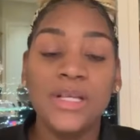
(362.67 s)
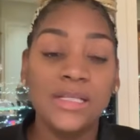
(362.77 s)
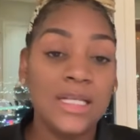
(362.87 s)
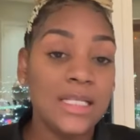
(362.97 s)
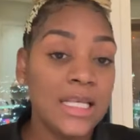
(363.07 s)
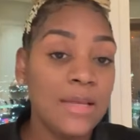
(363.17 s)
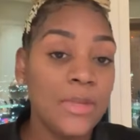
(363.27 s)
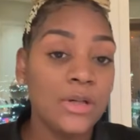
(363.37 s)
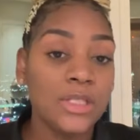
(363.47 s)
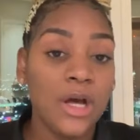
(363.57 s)
Business
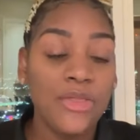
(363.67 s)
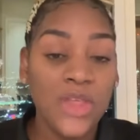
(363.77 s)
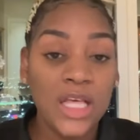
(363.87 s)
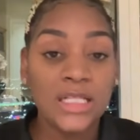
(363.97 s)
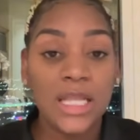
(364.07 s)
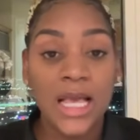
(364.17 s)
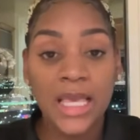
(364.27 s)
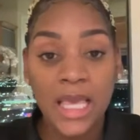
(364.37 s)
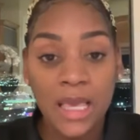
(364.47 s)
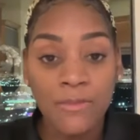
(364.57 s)
emails are things
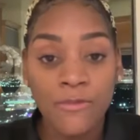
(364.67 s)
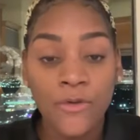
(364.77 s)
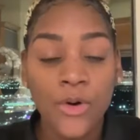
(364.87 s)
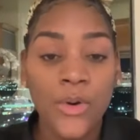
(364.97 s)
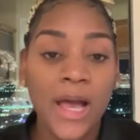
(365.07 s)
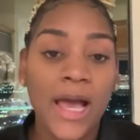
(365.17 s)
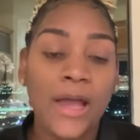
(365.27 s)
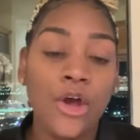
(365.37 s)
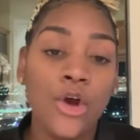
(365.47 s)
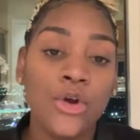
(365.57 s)
like
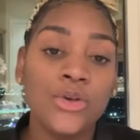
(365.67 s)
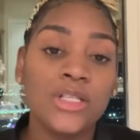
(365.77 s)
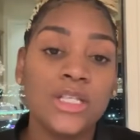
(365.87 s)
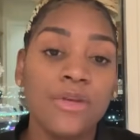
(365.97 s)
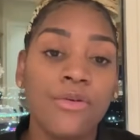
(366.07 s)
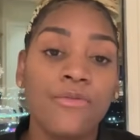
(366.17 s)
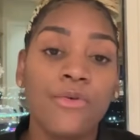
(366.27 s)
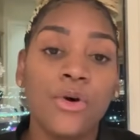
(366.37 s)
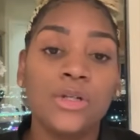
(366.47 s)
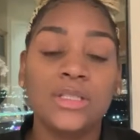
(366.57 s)

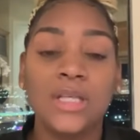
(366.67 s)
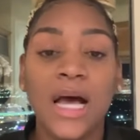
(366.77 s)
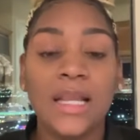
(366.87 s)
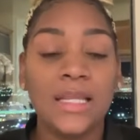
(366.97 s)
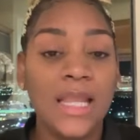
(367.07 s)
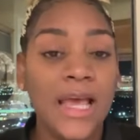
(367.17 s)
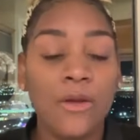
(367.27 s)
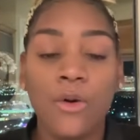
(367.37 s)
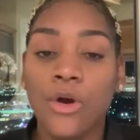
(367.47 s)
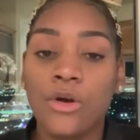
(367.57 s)

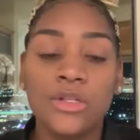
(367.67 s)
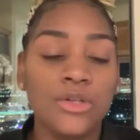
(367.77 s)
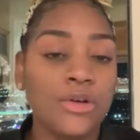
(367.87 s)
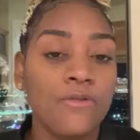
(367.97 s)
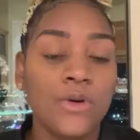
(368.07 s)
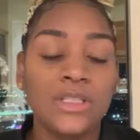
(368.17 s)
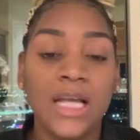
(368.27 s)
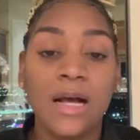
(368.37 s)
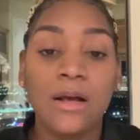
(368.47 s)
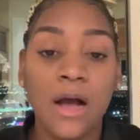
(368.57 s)
info@hersecretvault.net or
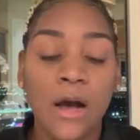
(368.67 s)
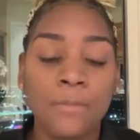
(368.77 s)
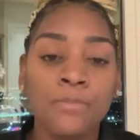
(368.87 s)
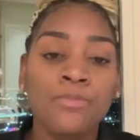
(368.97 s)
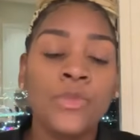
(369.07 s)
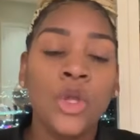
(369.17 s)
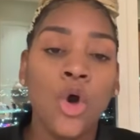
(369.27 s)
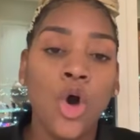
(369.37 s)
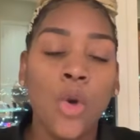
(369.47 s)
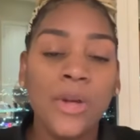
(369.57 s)
hersecretvault.com.
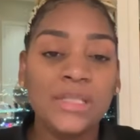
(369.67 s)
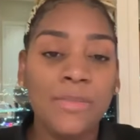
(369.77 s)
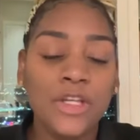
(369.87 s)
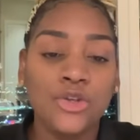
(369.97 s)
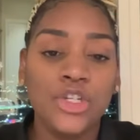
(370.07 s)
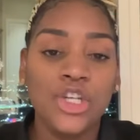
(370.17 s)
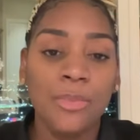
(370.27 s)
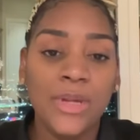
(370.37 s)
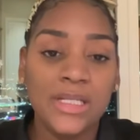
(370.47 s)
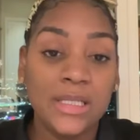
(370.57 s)
Always make sure that
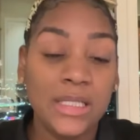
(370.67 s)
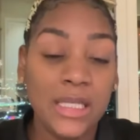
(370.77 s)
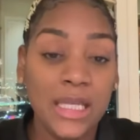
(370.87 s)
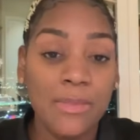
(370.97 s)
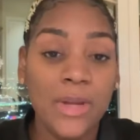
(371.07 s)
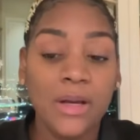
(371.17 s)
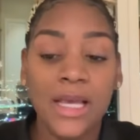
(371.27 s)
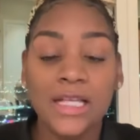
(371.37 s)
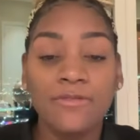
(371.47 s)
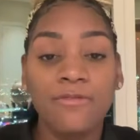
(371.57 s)
your business
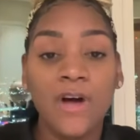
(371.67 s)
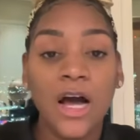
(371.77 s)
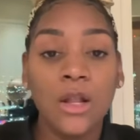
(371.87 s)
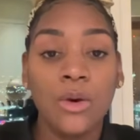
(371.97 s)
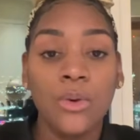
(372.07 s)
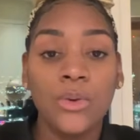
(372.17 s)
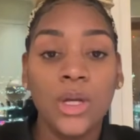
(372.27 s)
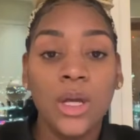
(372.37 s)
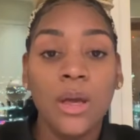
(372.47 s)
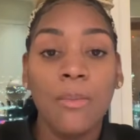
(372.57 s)
email is
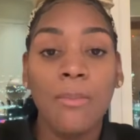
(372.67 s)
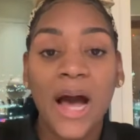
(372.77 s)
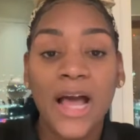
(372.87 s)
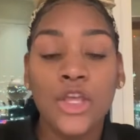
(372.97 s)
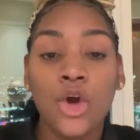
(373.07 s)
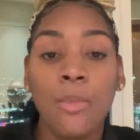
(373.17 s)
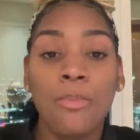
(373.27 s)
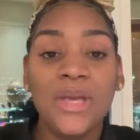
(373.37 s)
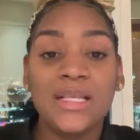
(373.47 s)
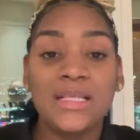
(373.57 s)
followed by
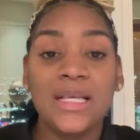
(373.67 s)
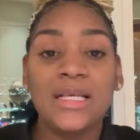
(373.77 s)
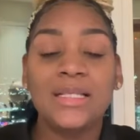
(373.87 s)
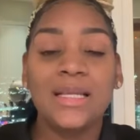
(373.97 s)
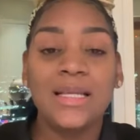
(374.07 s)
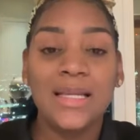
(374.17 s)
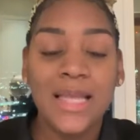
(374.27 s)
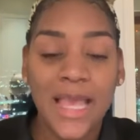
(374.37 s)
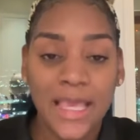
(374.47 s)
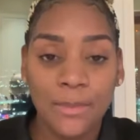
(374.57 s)
your business
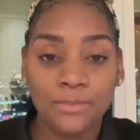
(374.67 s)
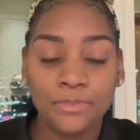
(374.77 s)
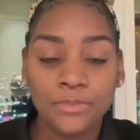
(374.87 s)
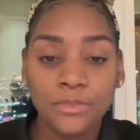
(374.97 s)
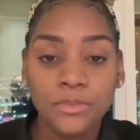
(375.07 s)
name.